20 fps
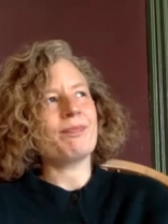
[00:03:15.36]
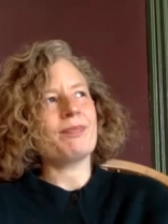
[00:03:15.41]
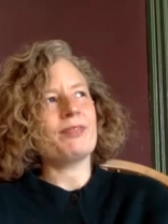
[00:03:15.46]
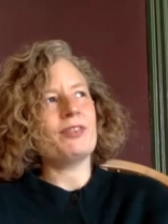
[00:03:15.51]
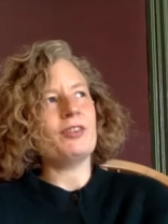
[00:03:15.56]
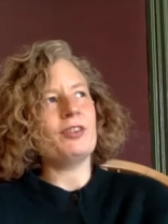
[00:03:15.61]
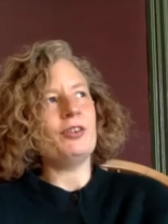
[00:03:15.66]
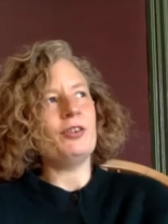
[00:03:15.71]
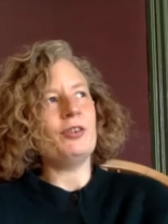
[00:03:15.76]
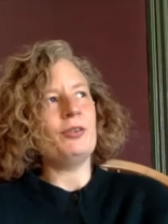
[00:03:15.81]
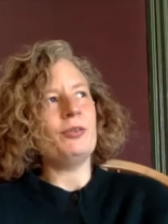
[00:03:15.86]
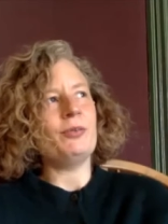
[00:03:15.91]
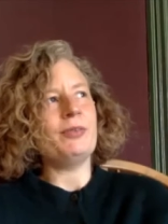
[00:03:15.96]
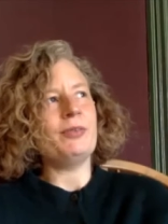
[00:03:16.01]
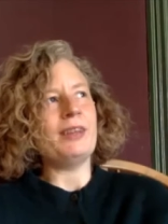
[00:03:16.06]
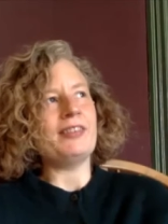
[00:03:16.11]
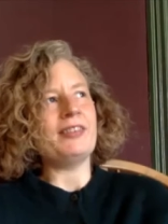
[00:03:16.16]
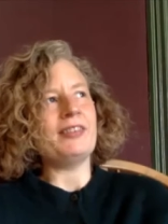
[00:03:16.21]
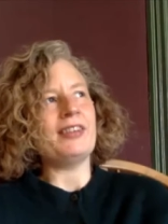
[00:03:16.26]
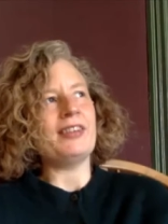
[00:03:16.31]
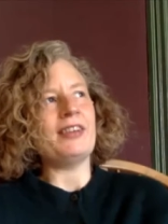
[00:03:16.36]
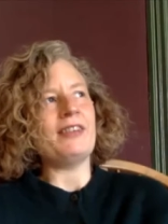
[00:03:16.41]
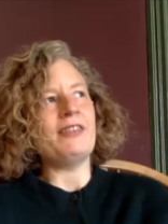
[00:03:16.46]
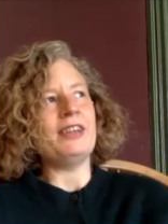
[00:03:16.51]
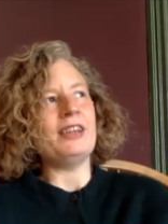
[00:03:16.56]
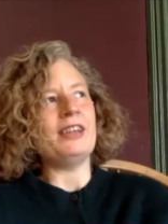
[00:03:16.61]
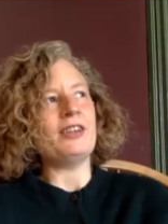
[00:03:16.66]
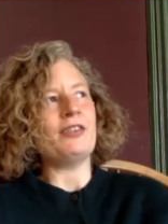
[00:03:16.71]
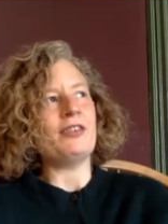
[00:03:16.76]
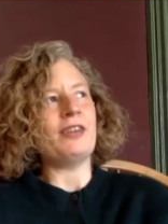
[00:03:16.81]
to
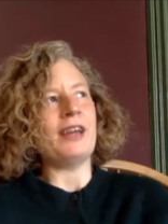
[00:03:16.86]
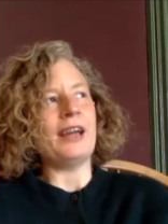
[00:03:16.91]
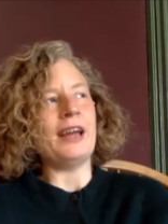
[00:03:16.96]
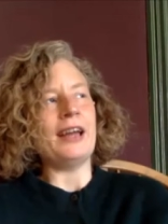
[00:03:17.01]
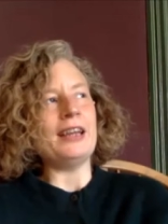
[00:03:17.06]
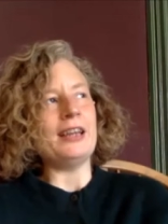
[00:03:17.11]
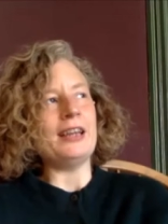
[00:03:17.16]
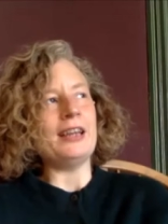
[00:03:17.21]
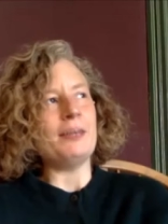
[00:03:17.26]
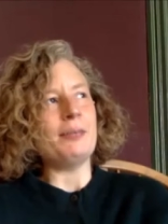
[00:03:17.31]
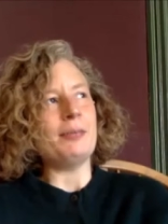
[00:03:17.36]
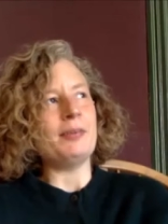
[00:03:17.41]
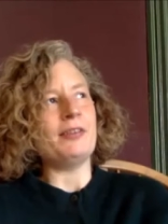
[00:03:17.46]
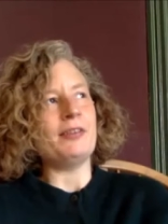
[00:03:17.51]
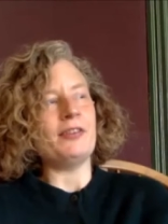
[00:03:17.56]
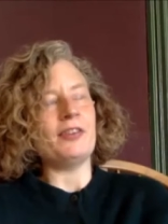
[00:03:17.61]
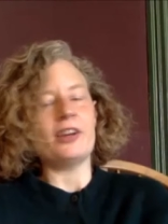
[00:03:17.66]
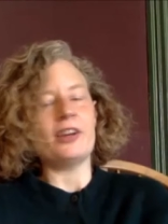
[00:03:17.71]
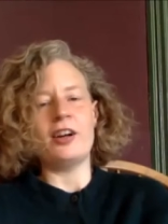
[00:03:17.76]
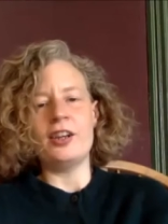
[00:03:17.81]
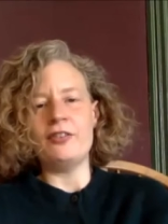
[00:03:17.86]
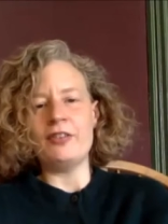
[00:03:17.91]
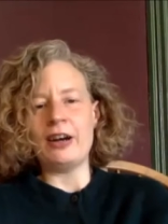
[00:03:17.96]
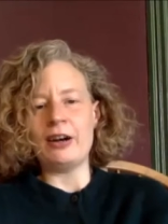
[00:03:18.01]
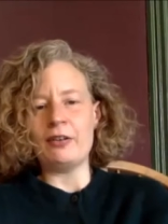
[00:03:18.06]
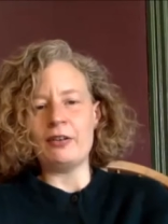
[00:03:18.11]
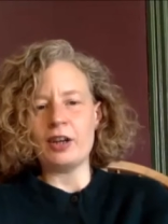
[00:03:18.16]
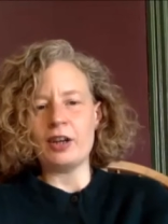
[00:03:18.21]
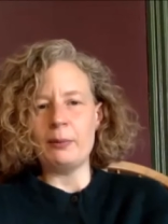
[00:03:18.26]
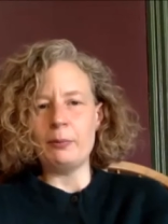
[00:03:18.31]
necessarily create any specific kind of
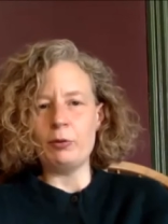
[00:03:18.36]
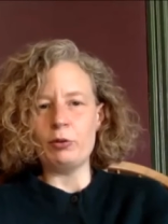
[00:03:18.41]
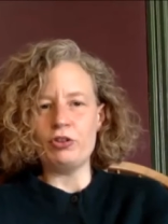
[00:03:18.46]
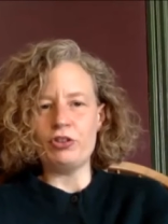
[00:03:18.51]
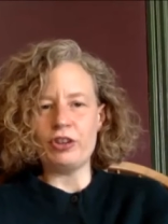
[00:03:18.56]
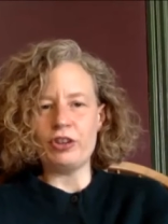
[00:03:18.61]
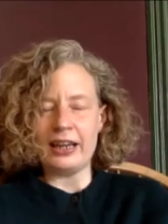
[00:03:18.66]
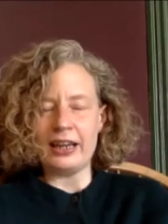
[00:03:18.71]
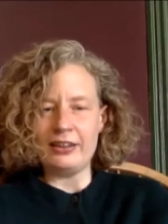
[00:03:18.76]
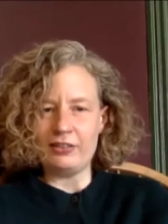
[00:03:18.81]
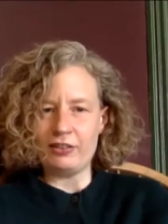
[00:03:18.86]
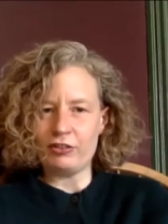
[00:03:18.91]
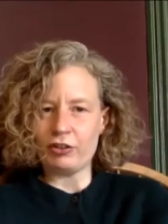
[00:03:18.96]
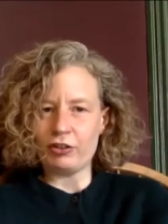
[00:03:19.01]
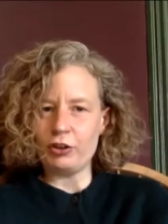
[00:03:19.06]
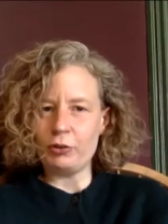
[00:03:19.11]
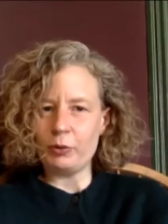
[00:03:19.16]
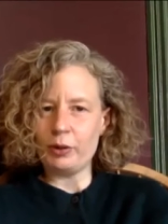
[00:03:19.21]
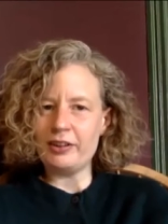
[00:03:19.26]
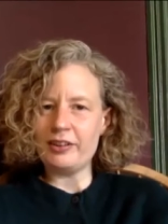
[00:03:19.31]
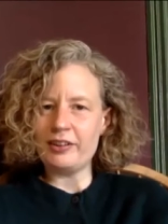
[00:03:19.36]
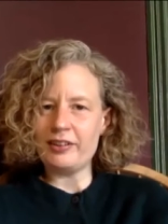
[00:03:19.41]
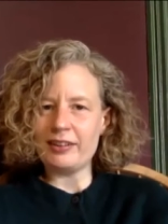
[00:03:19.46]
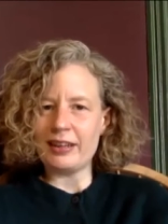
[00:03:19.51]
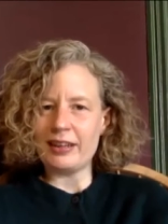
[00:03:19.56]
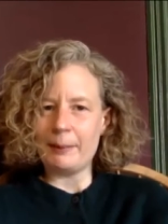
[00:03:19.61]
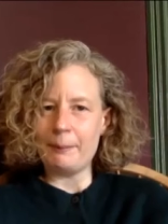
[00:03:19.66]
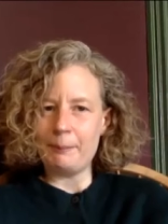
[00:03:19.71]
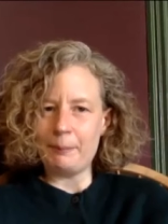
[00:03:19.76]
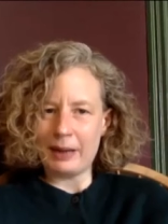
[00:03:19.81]
outcome or change. It's trying to
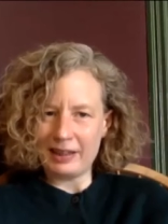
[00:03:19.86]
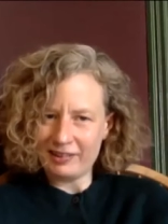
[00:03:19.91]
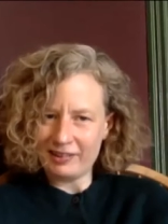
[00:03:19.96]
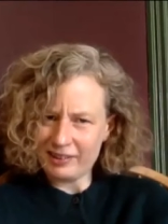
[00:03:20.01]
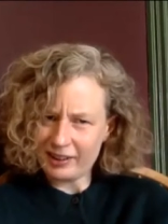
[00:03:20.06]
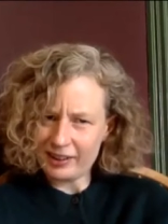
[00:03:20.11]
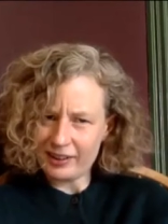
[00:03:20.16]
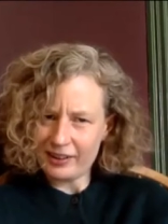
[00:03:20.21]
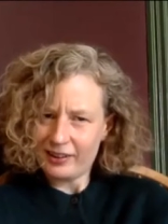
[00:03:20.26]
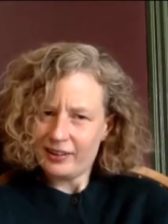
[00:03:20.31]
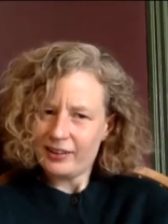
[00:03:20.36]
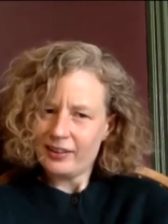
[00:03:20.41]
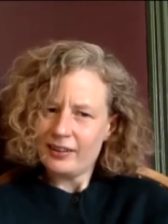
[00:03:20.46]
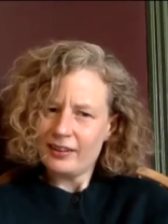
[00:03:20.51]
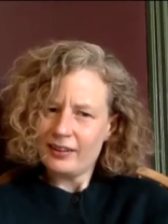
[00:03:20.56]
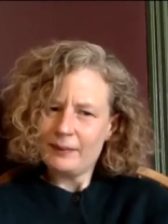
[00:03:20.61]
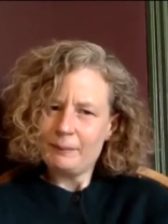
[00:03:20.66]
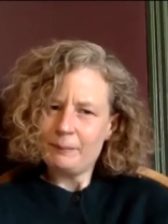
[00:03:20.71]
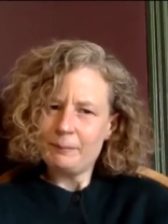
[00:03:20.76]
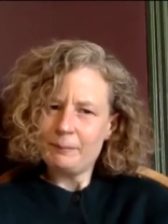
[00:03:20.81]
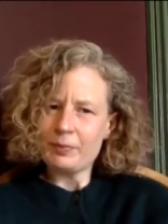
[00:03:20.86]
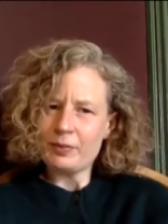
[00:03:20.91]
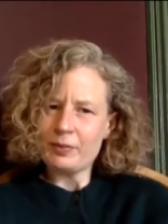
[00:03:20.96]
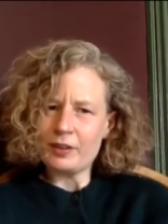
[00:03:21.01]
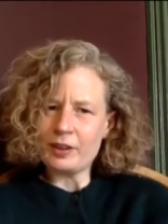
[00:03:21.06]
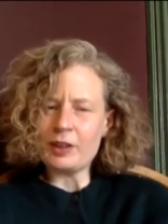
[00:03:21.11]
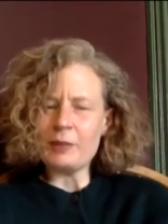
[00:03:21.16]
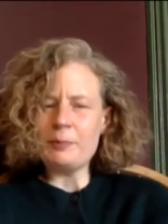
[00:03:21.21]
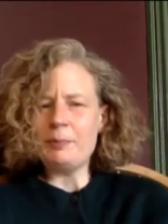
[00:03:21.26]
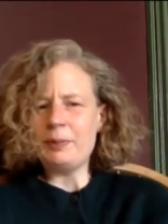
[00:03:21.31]
understand better
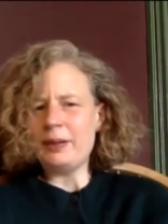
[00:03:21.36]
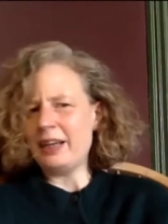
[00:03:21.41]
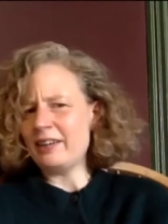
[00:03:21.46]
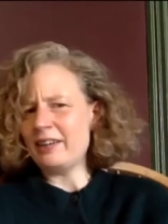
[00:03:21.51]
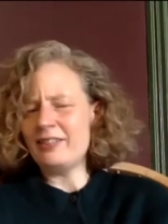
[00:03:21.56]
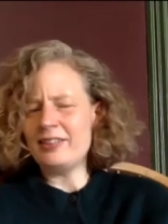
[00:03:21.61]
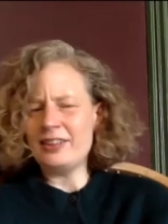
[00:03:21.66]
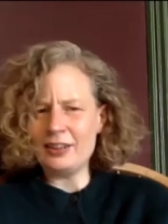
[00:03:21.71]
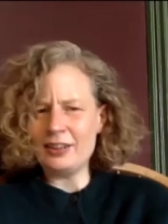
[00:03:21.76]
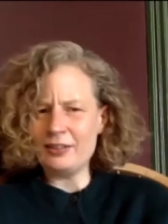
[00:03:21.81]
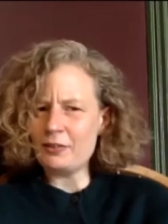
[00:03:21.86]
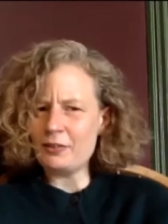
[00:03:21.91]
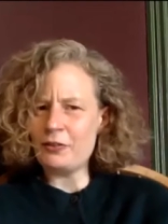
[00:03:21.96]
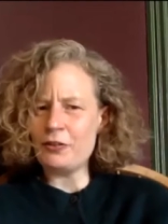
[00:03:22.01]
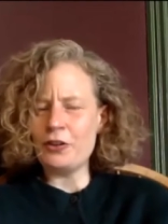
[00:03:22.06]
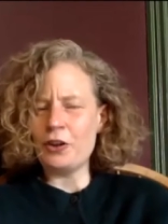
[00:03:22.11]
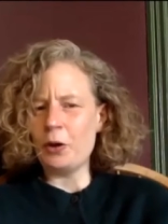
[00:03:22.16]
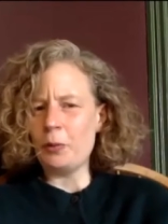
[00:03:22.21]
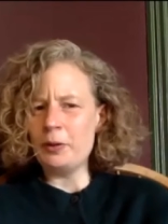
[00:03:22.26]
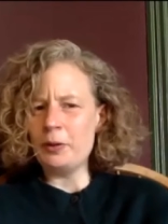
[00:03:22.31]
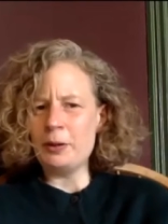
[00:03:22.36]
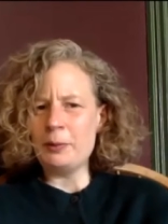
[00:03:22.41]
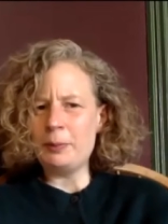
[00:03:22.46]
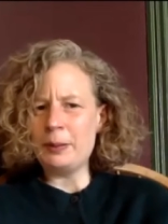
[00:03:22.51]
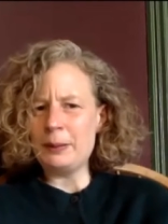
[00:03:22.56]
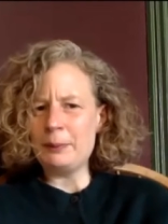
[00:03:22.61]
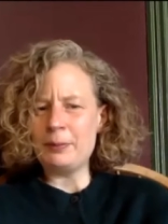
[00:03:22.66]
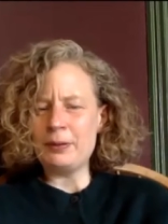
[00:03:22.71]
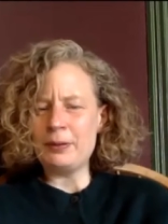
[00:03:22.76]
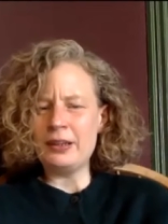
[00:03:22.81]
the complexity of the phenomena
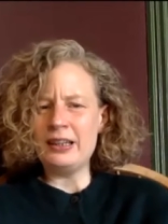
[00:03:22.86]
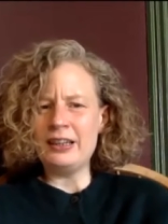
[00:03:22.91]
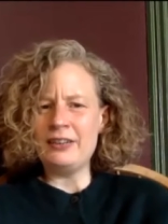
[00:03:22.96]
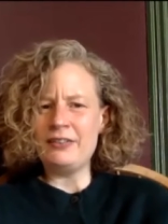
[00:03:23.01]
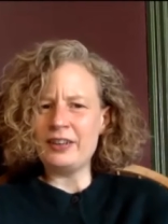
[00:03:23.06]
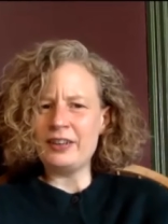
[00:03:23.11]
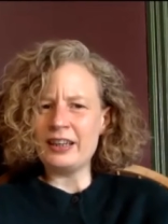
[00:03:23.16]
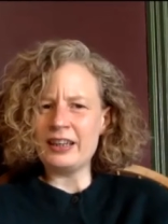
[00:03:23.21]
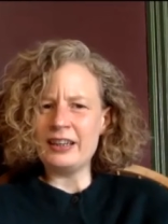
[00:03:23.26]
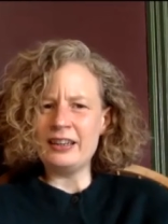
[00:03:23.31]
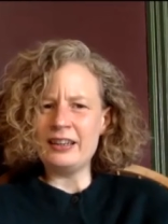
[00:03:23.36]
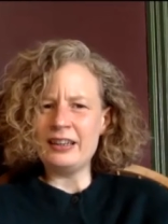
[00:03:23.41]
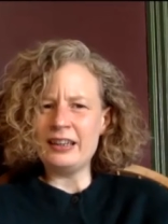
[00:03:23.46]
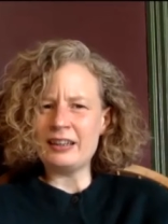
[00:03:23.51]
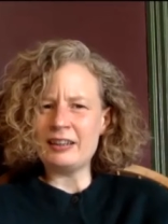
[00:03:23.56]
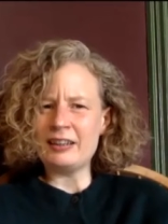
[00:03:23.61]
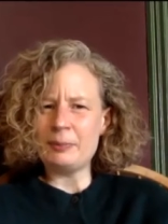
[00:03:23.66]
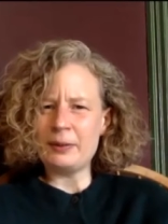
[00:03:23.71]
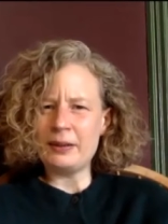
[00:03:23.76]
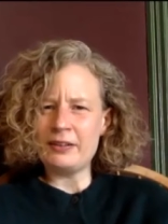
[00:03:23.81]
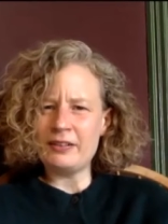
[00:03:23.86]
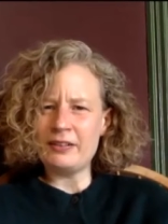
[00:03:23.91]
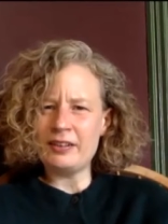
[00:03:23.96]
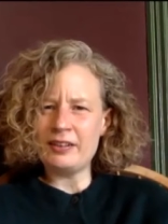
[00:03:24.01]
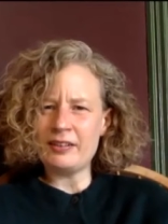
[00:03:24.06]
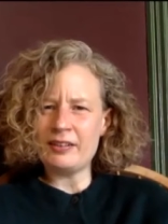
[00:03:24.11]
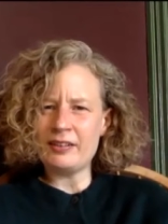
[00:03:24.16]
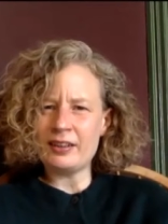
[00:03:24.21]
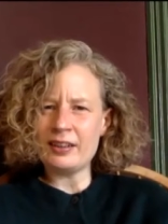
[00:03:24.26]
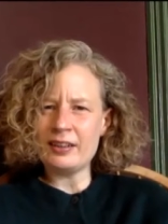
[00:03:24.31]
people are living in and
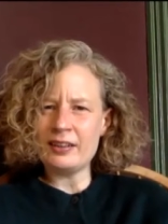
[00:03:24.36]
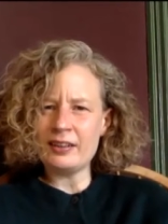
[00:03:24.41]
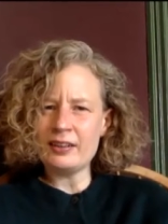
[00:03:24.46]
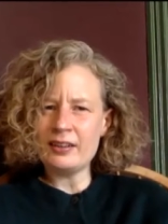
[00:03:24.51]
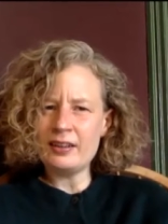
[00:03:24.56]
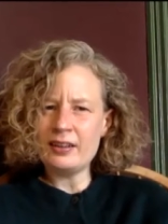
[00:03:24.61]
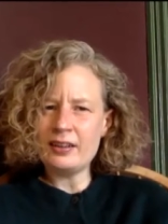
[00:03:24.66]
experiencing.